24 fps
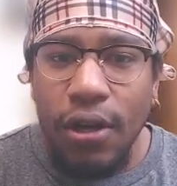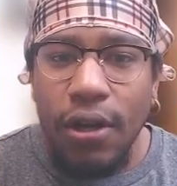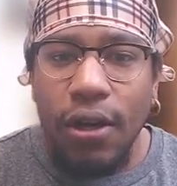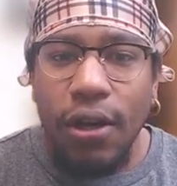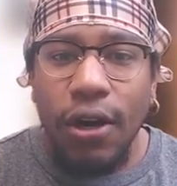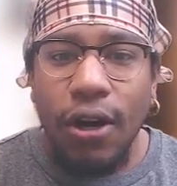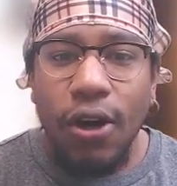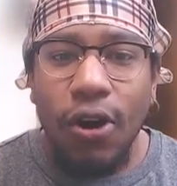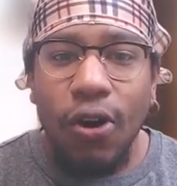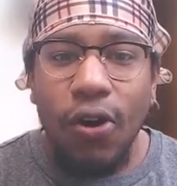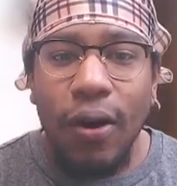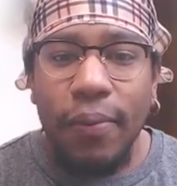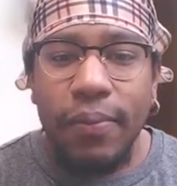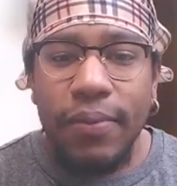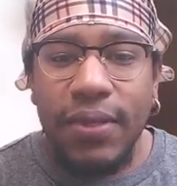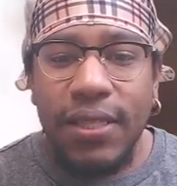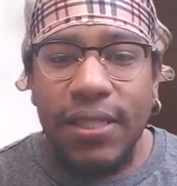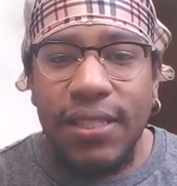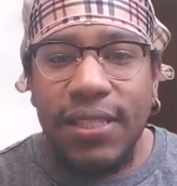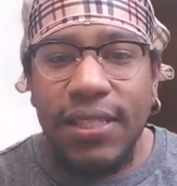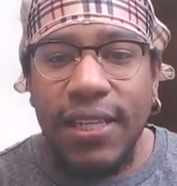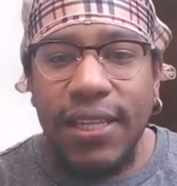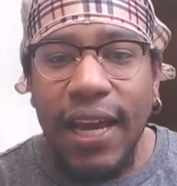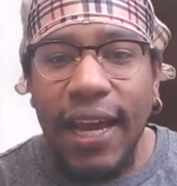Oh,
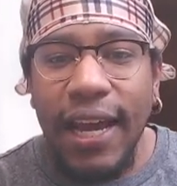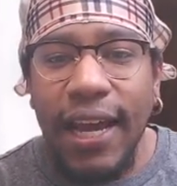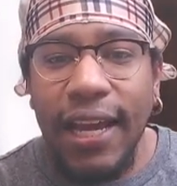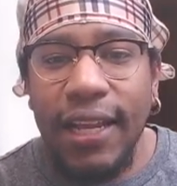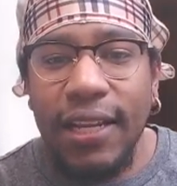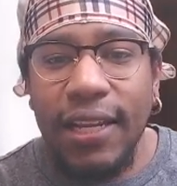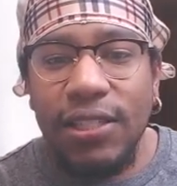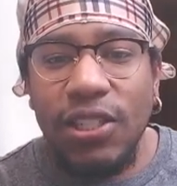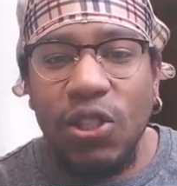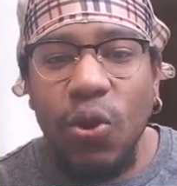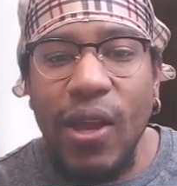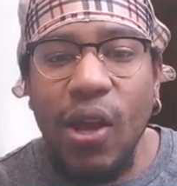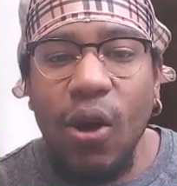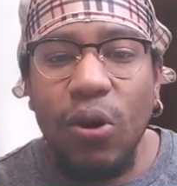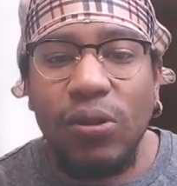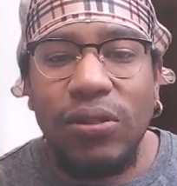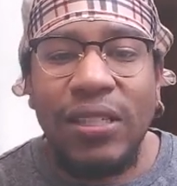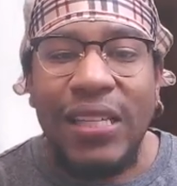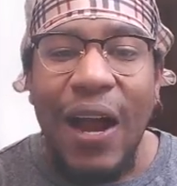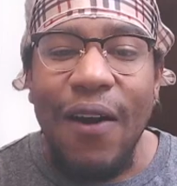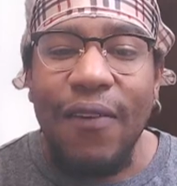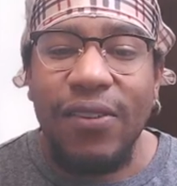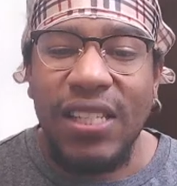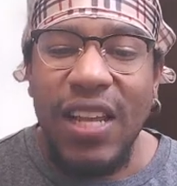I'm dead. So he
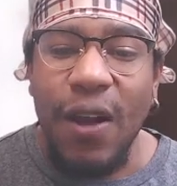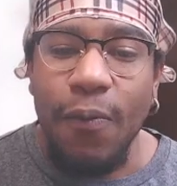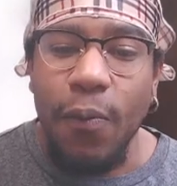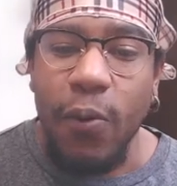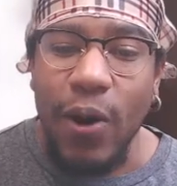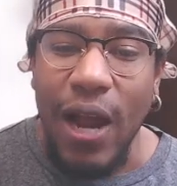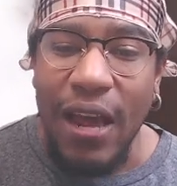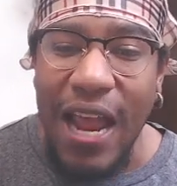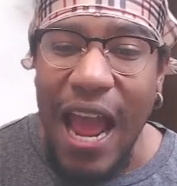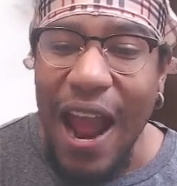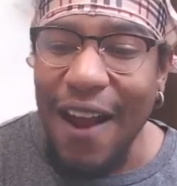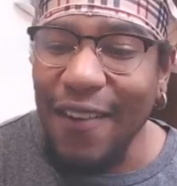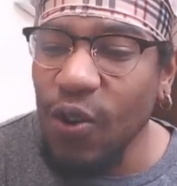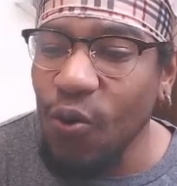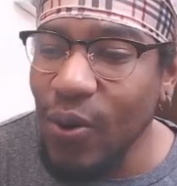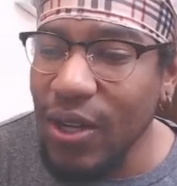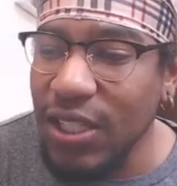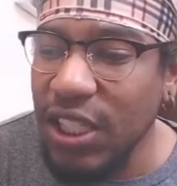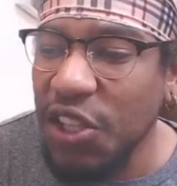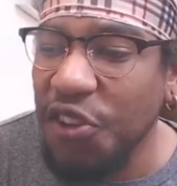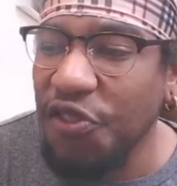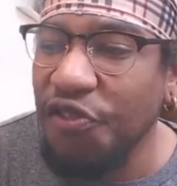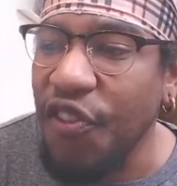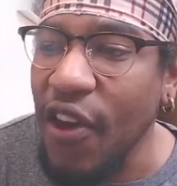goes time for supper and
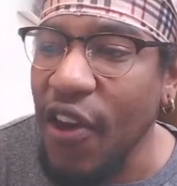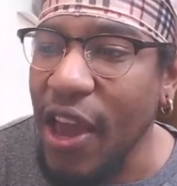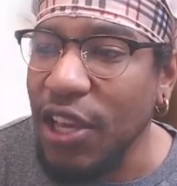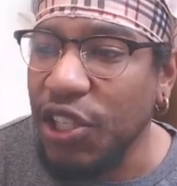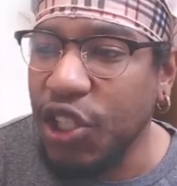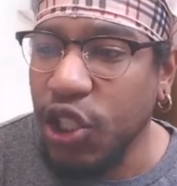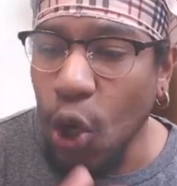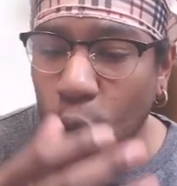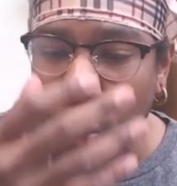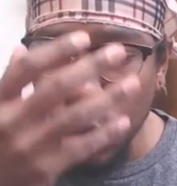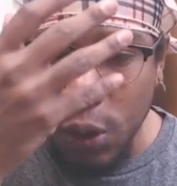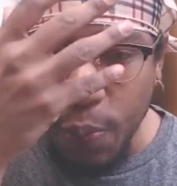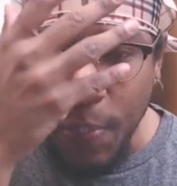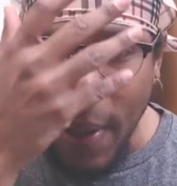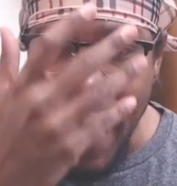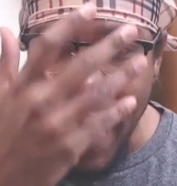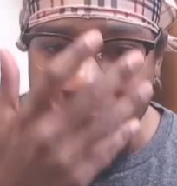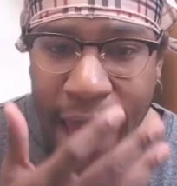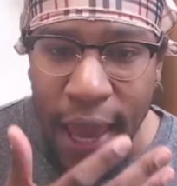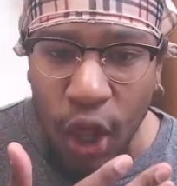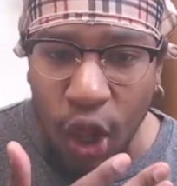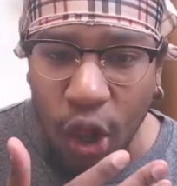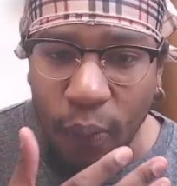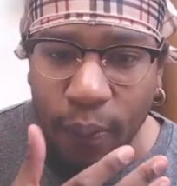everyone's face goes
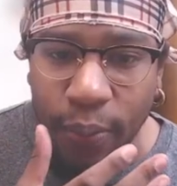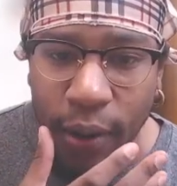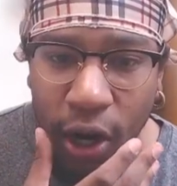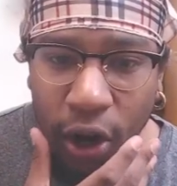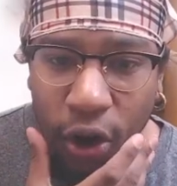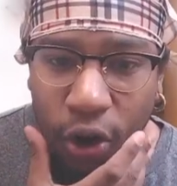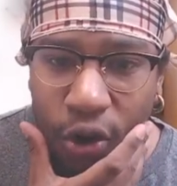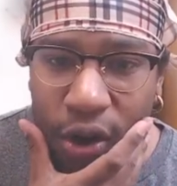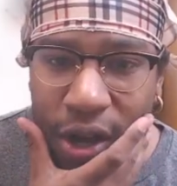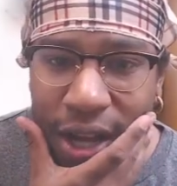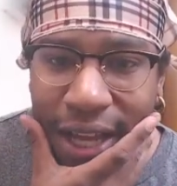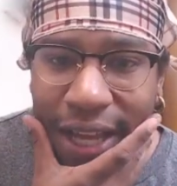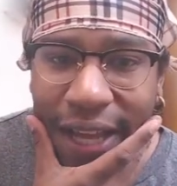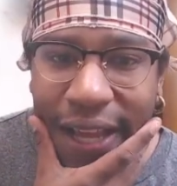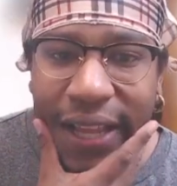pale, bro.